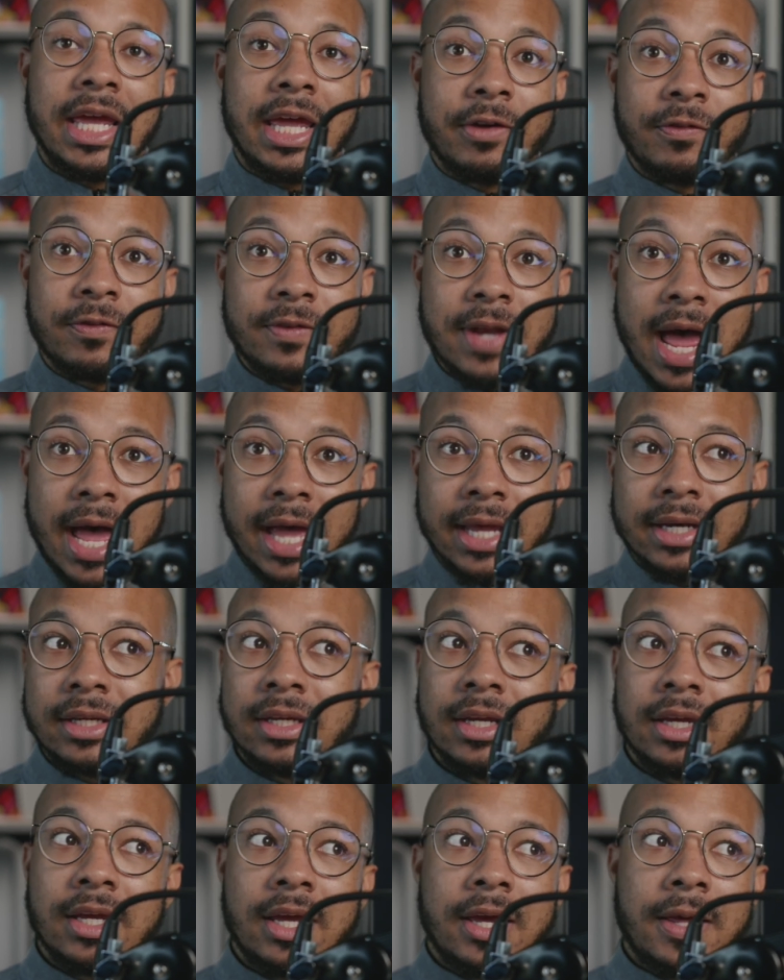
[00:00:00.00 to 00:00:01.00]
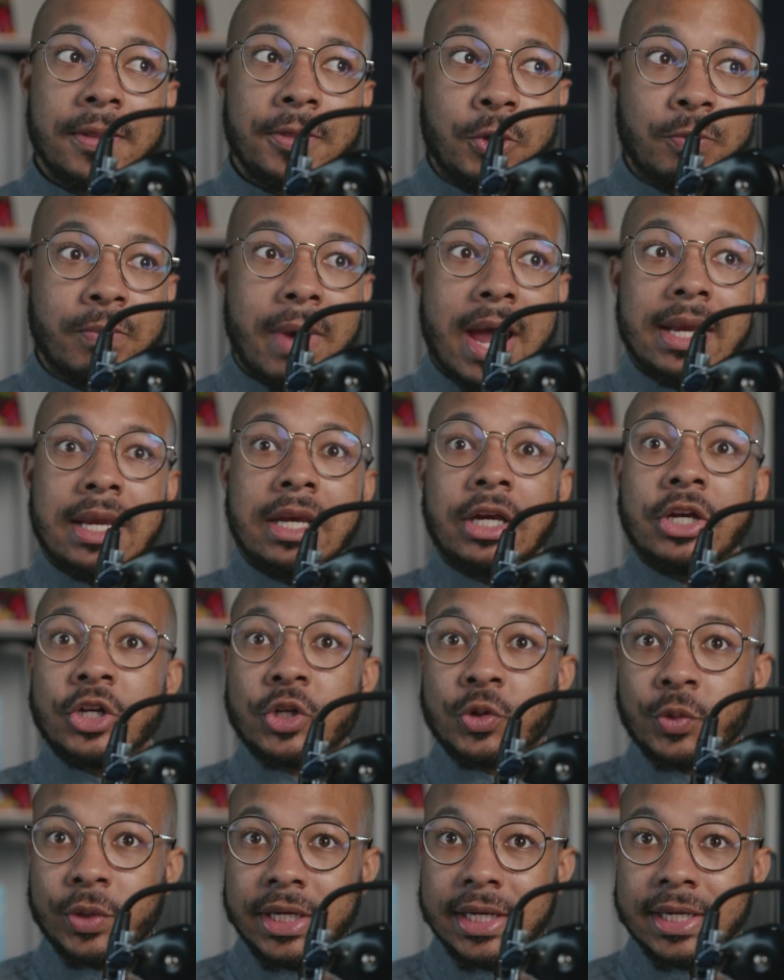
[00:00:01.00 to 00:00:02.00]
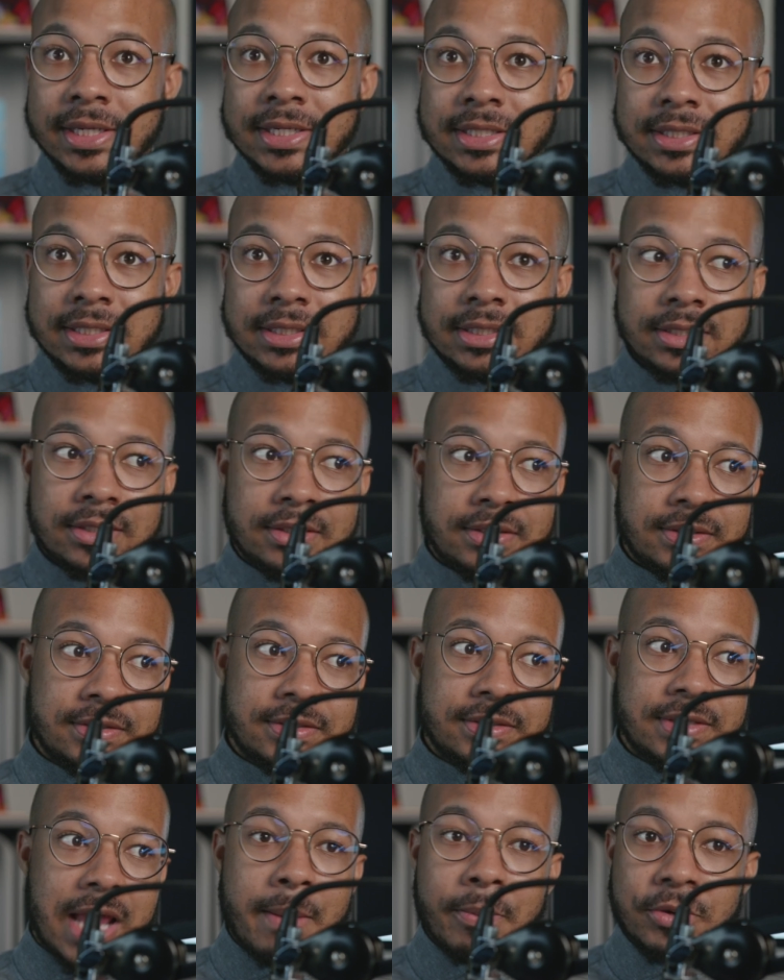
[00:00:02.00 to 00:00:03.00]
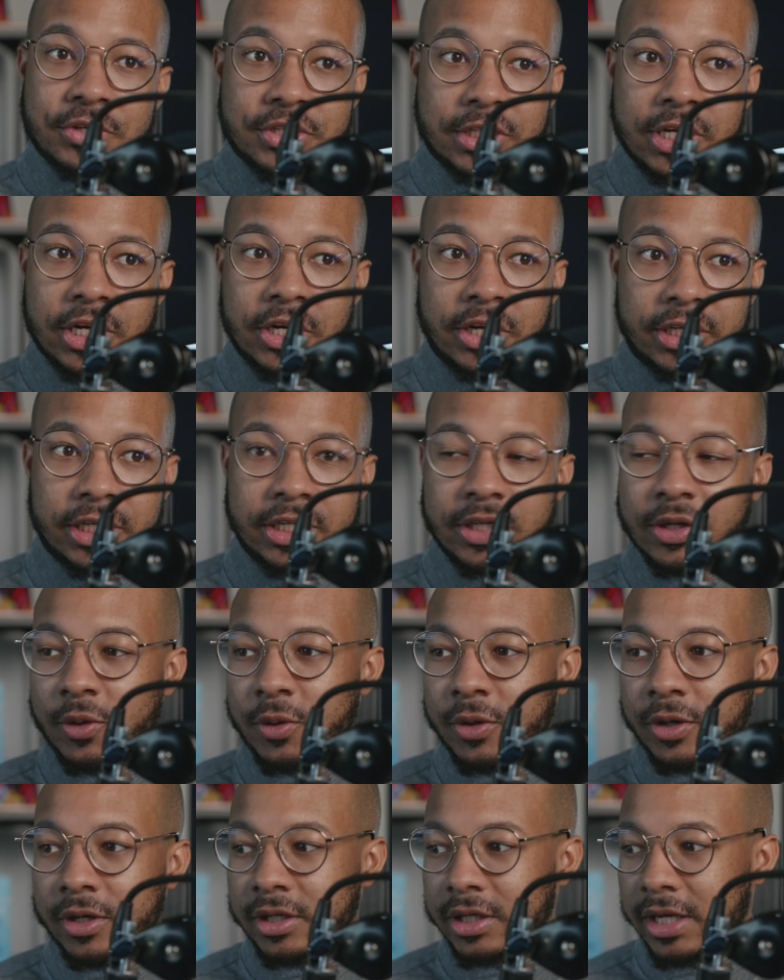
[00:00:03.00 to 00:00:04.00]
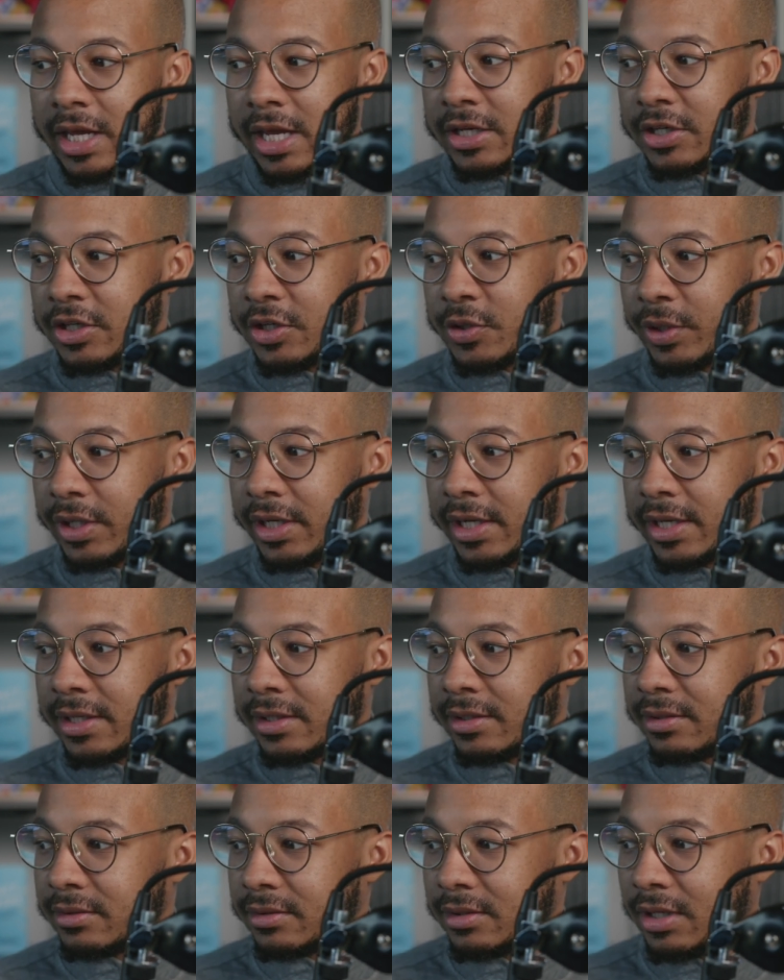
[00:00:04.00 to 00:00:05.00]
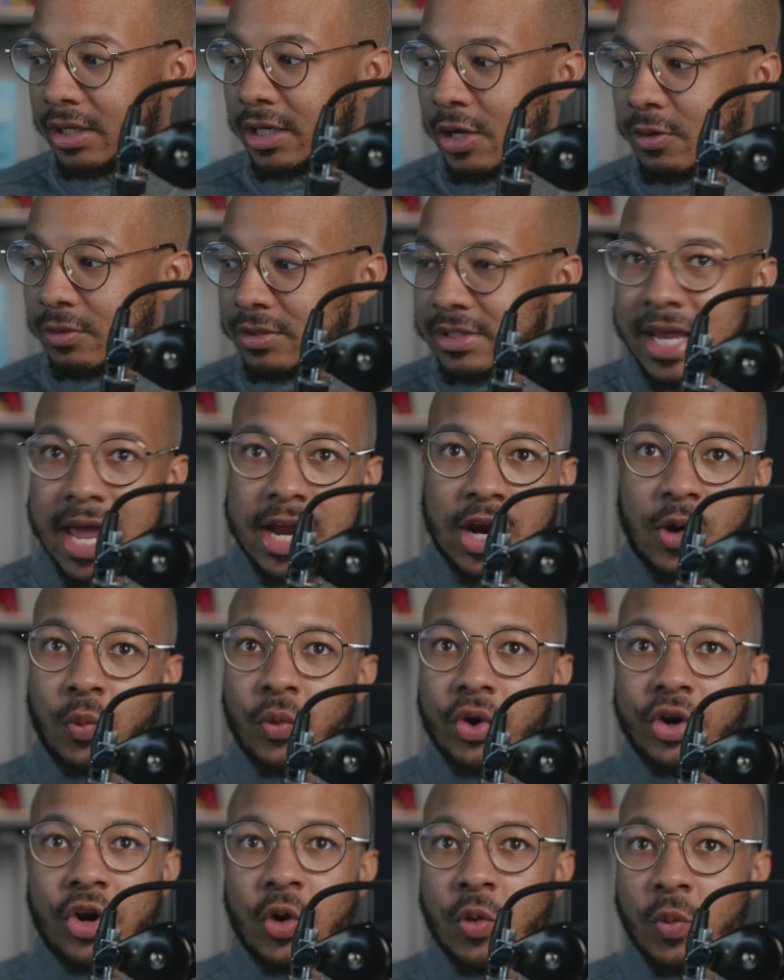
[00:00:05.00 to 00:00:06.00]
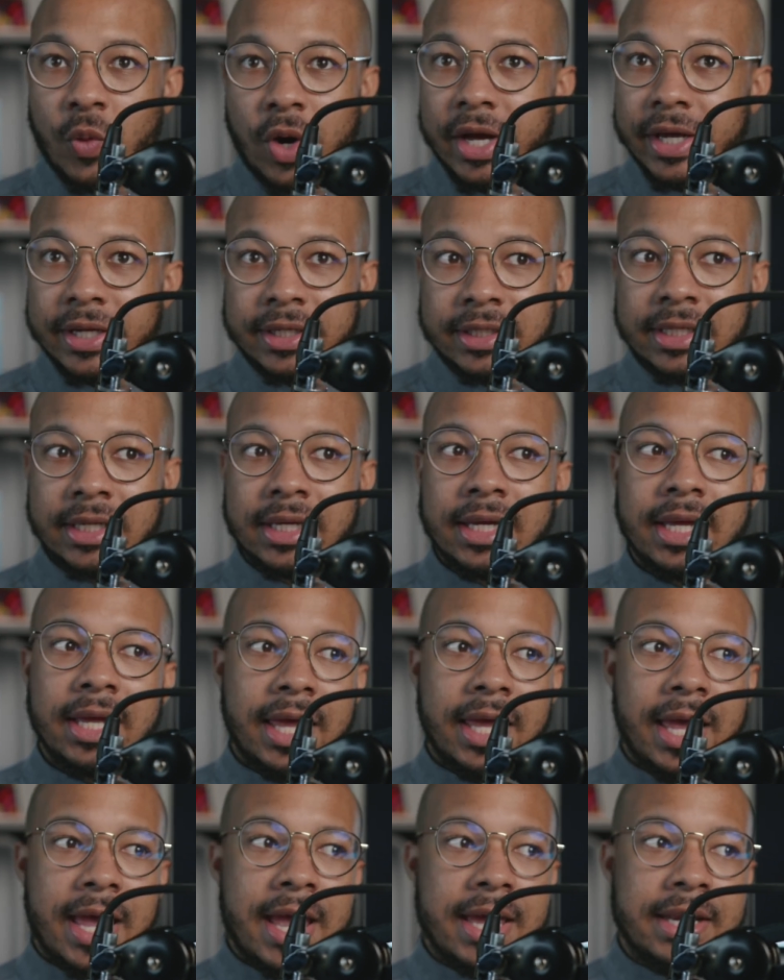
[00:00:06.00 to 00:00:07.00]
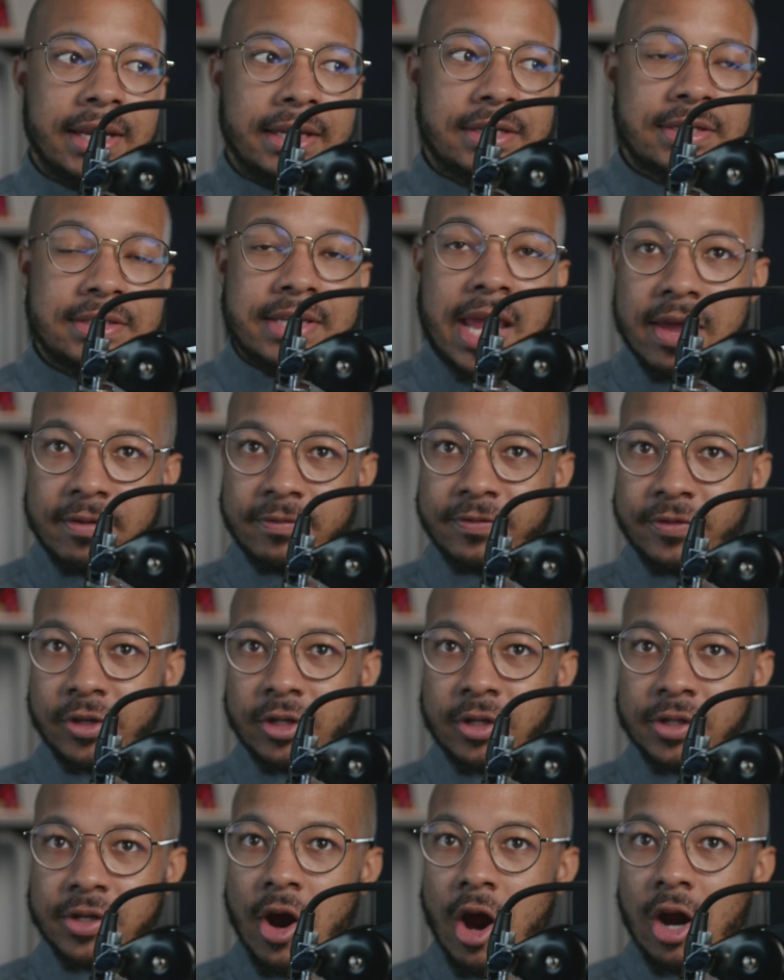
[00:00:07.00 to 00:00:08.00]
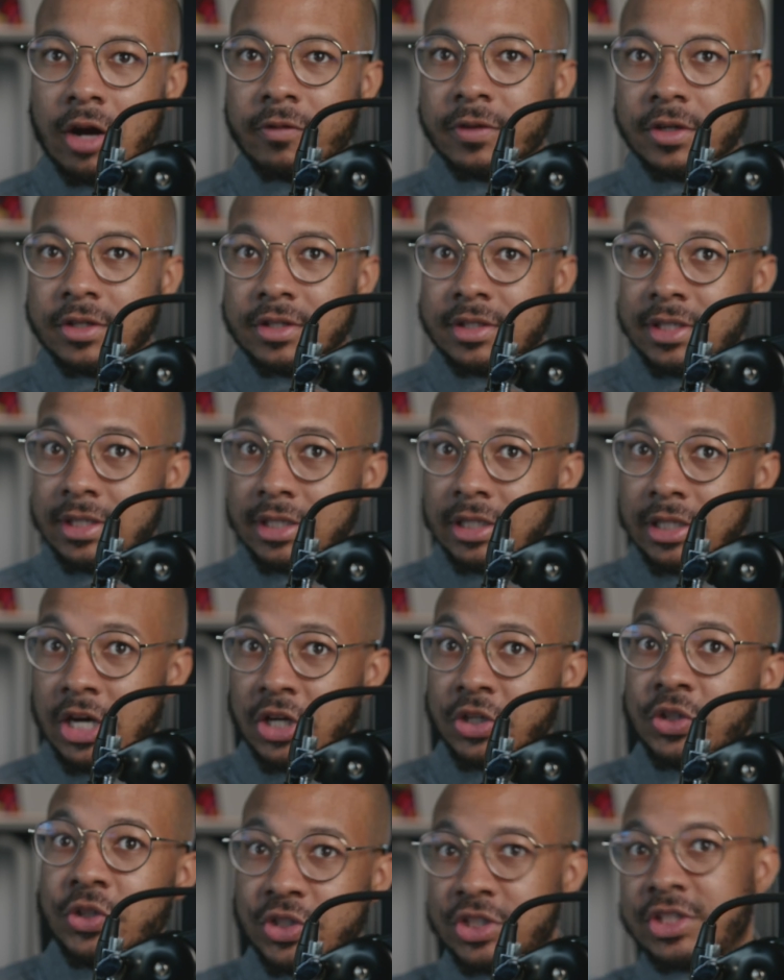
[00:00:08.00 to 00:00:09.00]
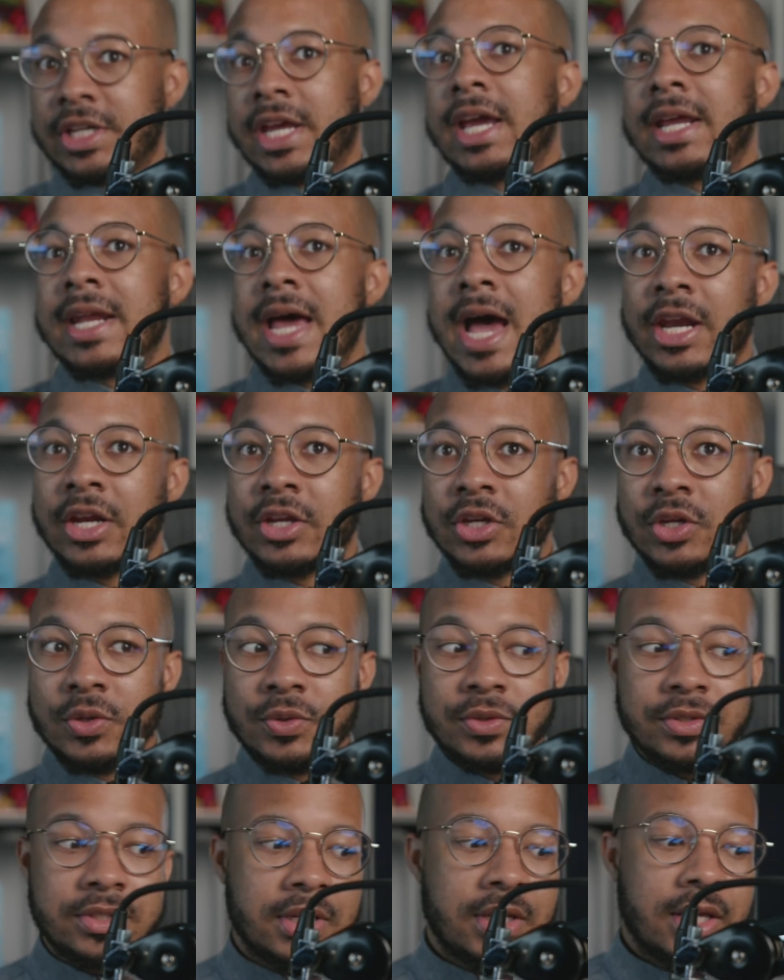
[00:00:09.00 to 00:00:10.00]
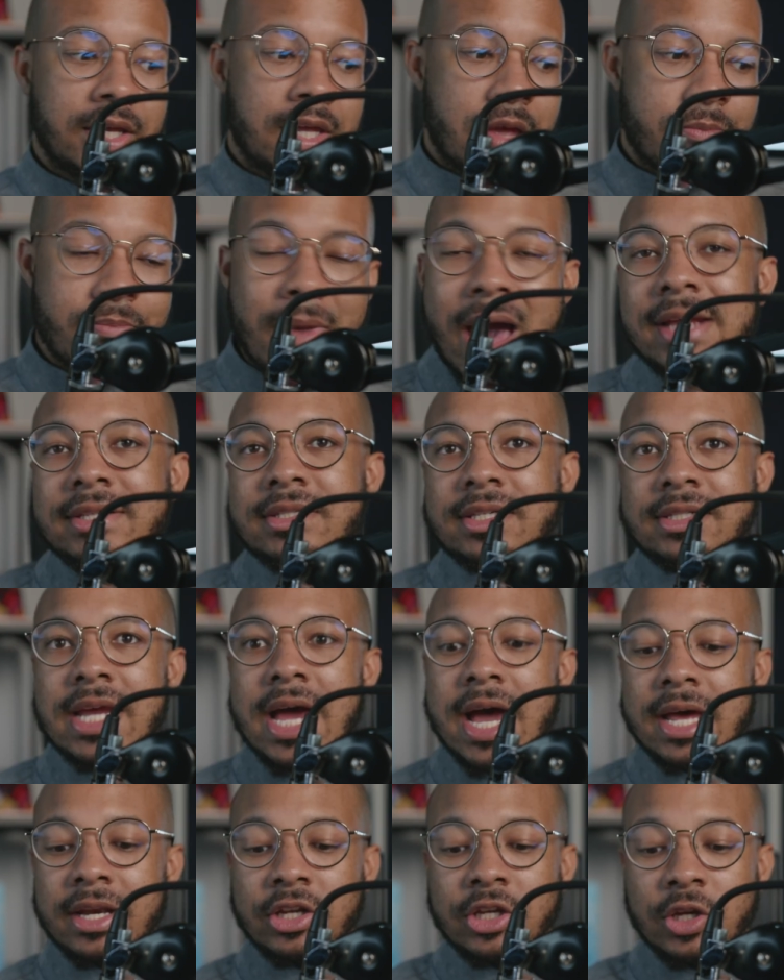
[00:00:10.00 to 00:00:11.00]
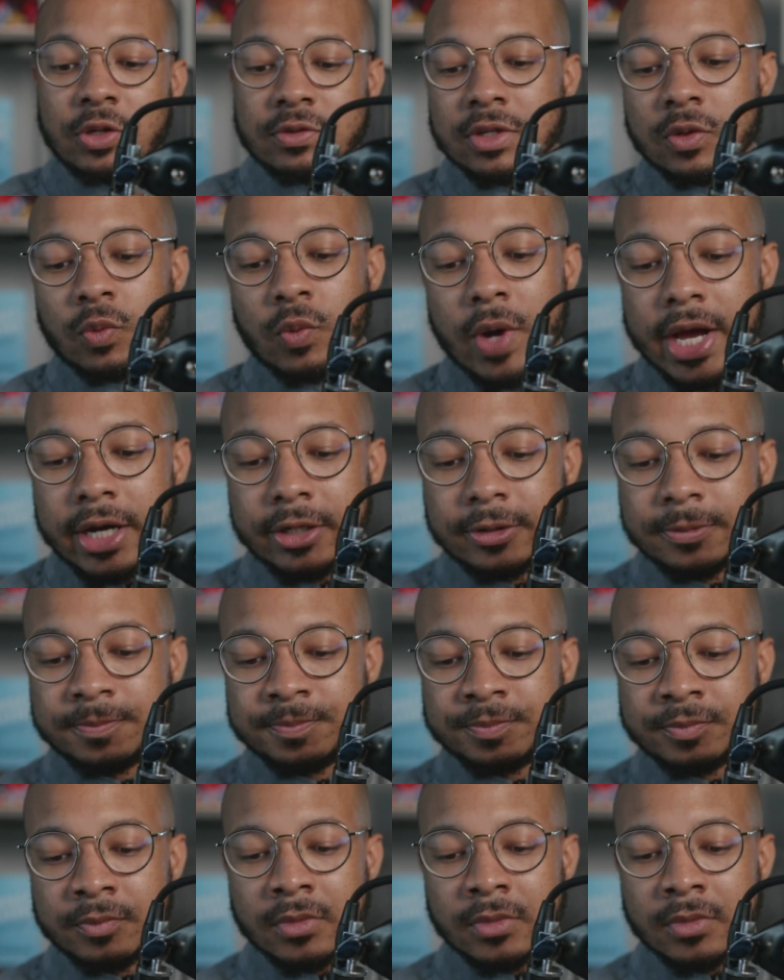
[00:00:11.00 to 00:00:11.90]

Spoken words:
If not, you might need a degree in cybersecurity or a degree in, Tech 101 at Stanford or Harvard to understand how to use Mastodon and use it well.